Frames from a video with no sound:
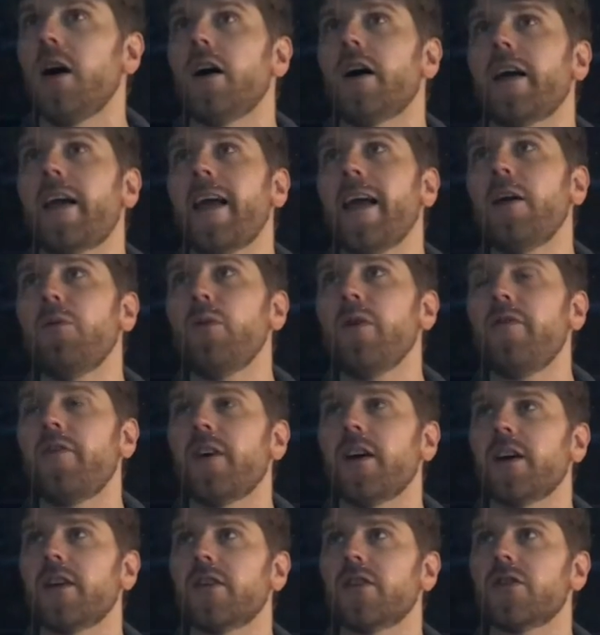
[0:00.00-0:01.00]
Can we
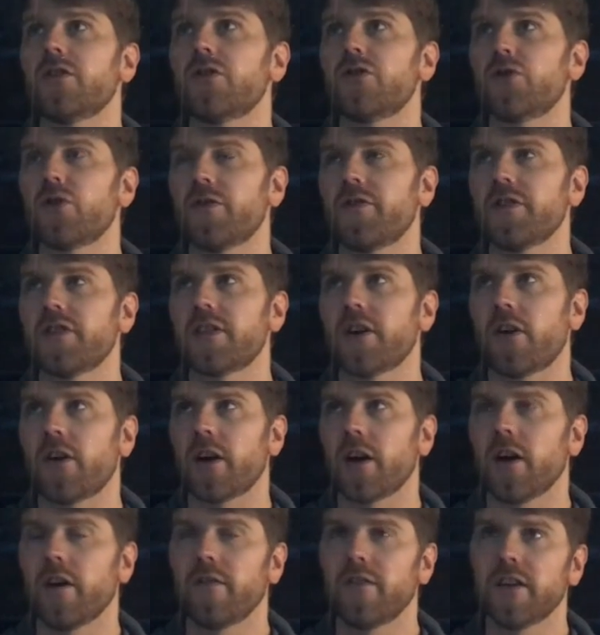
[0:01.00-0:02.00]
find the surface
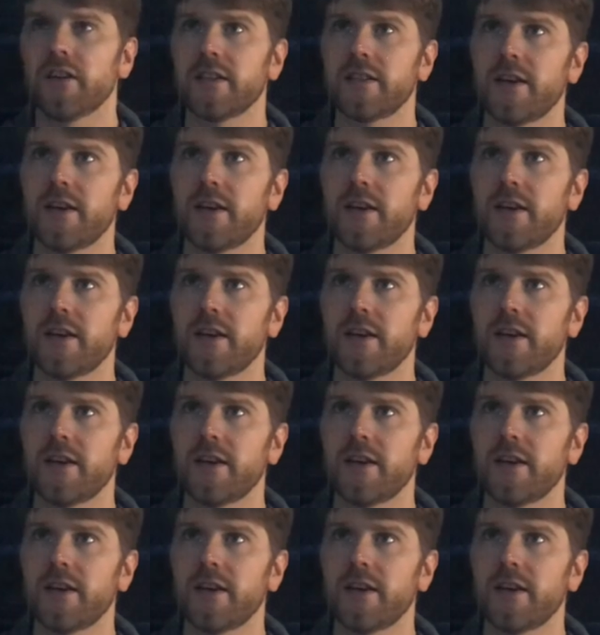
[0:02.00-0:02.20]
area of this?